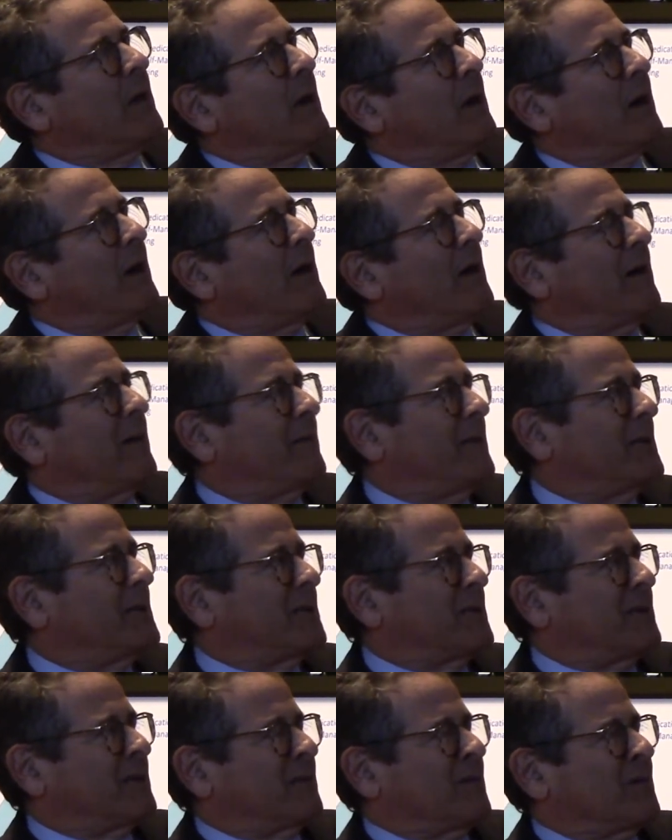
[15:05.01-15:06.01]

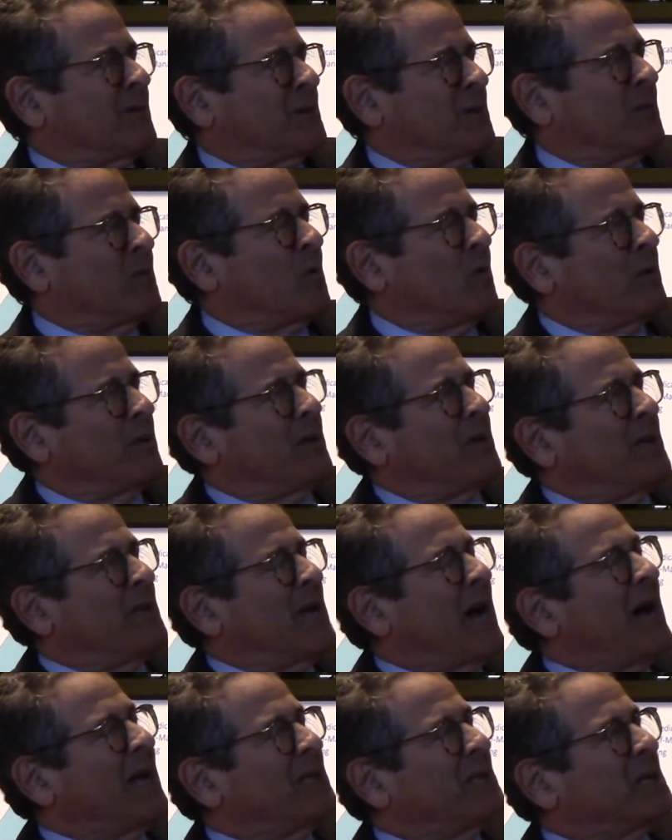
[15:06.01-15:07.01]
This something called the
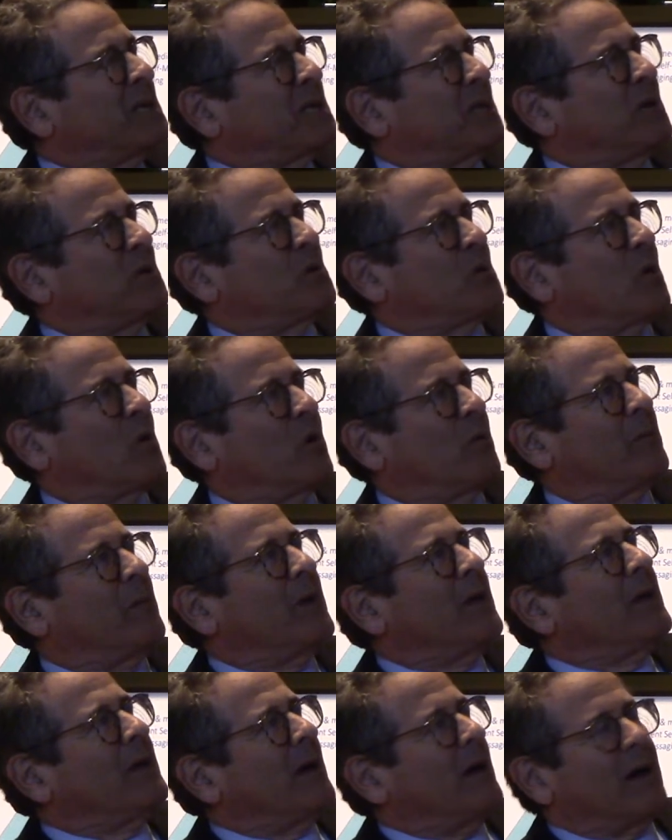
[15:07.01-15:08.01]
Yonda syndrome,
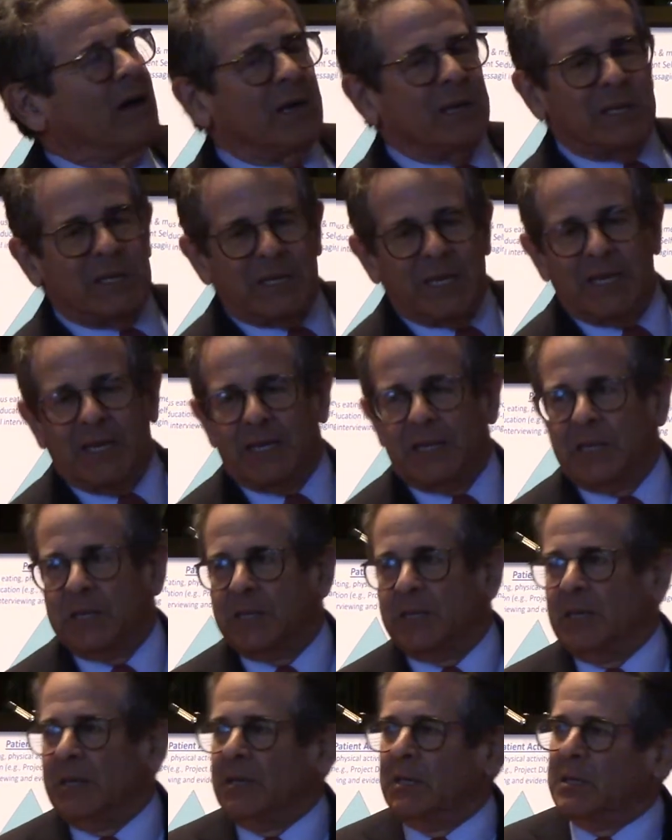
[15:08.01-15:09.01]
sitting
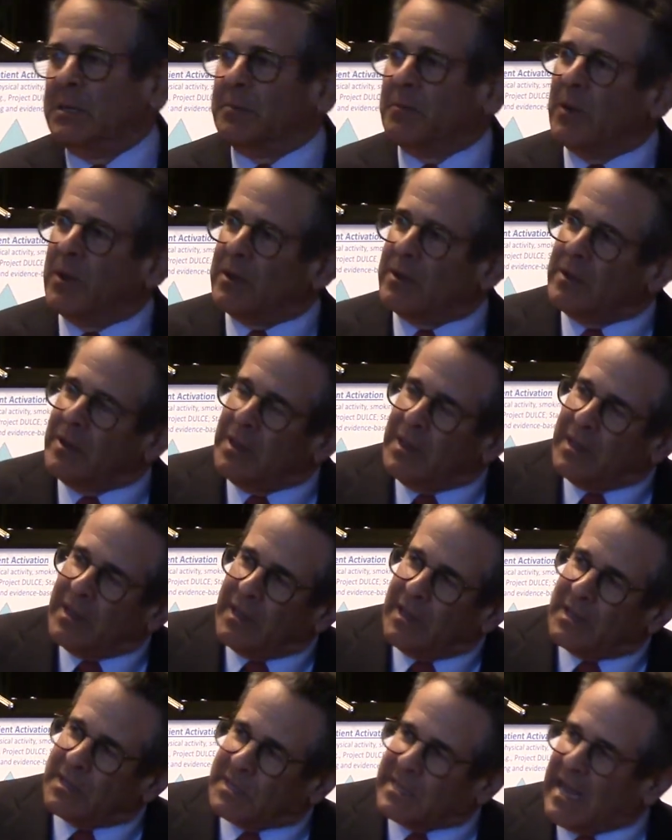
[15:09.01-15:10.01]
disease, but
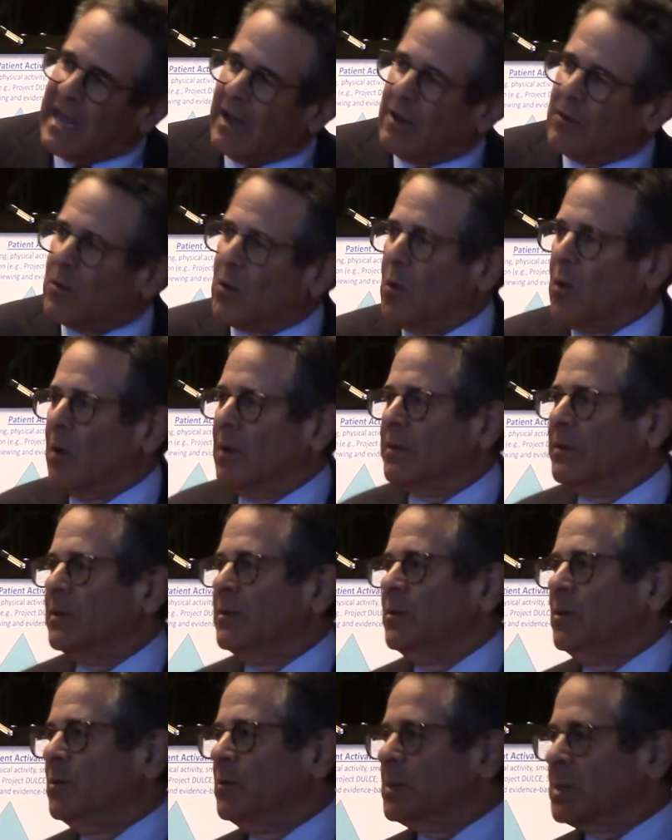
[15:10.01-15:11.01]
it's now called the
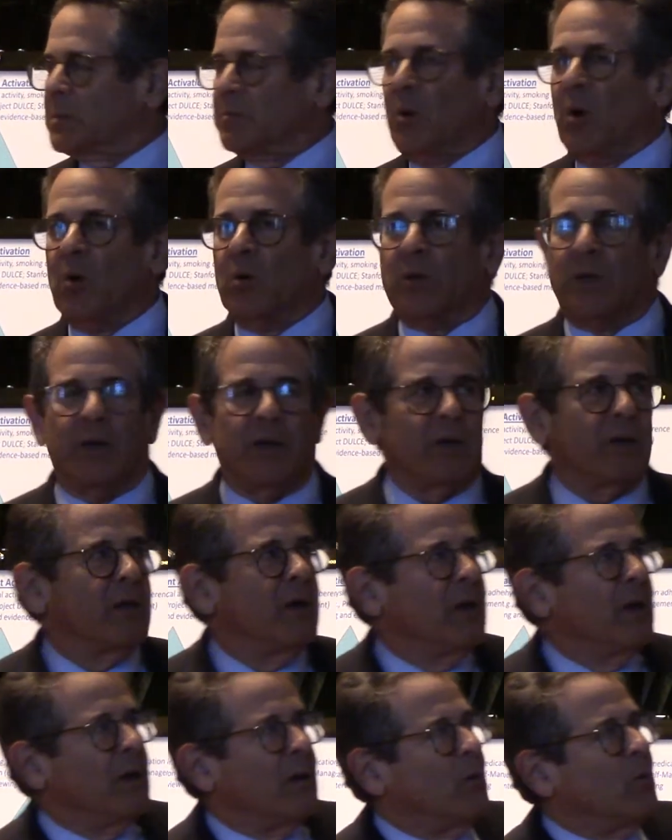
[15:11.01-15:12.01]
new smoking
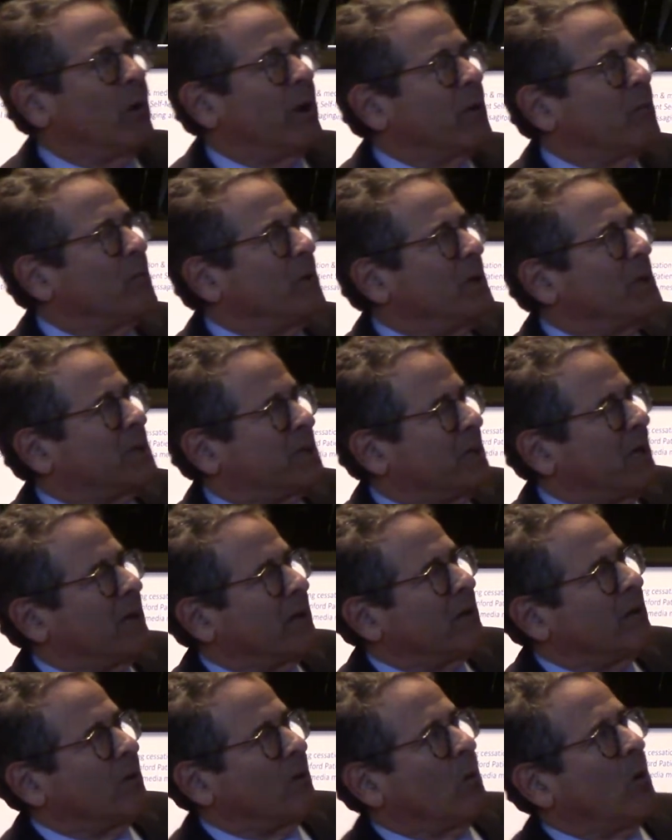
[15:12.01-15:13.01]
when we sit
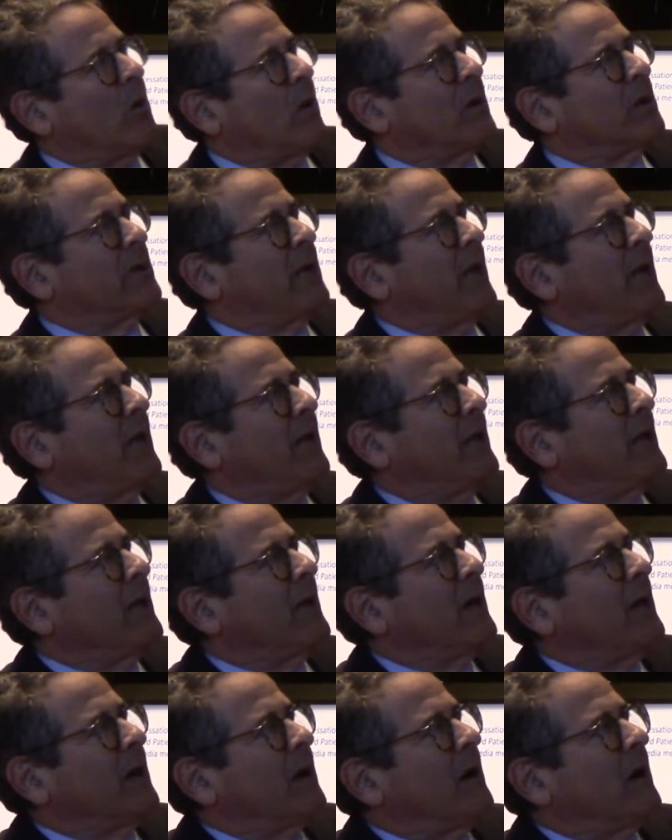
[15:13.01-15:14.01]
all day
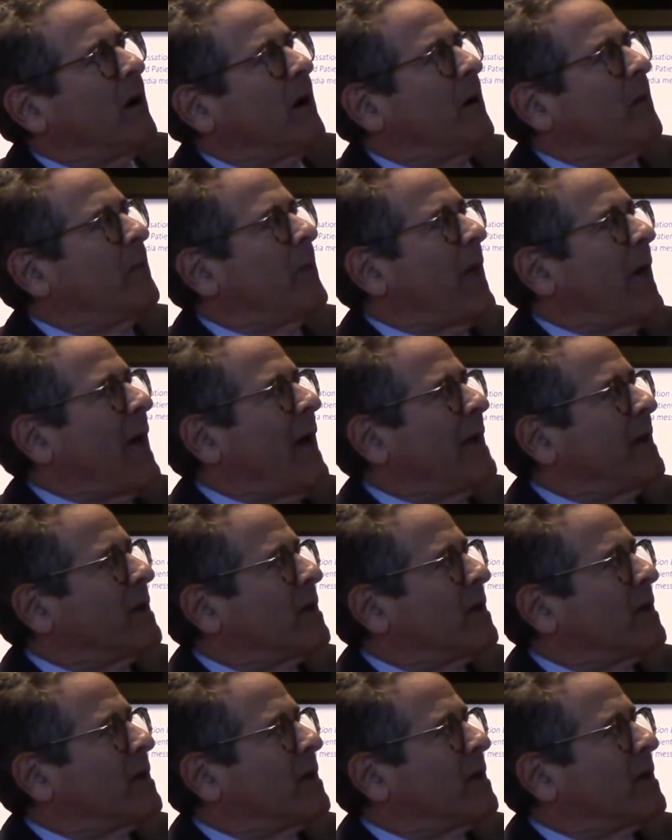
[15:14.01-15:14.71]
at a